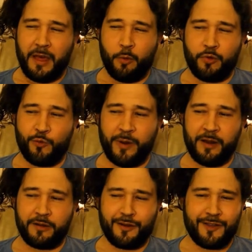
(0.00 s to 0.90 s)
It was
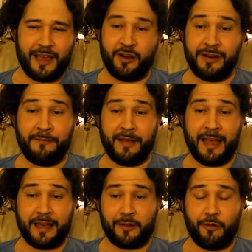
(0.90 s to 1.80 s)
weird, because I couldn't even
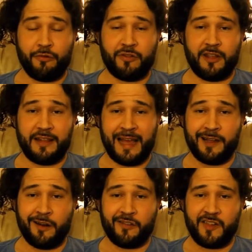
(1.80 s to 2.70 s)
get close to
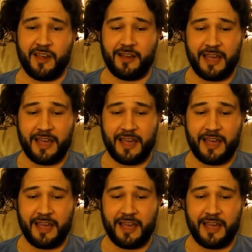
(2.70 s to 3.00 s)
Danny Garcia.